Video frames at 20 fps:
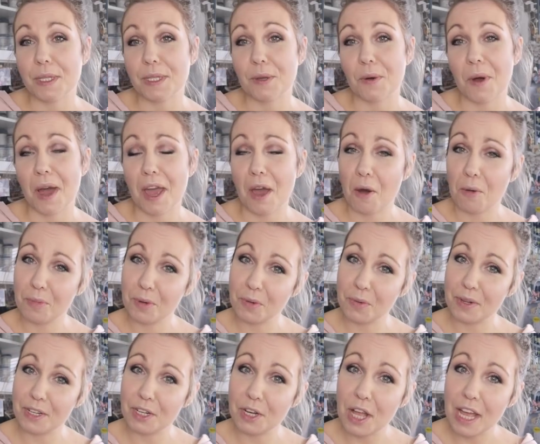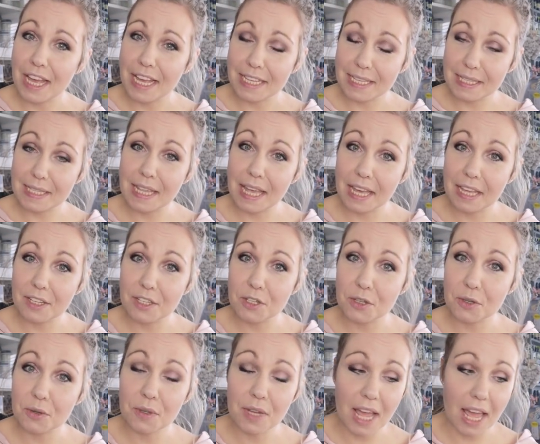So I hope you will stay
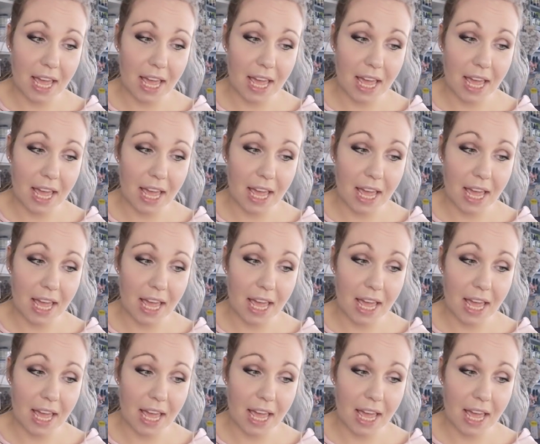tuned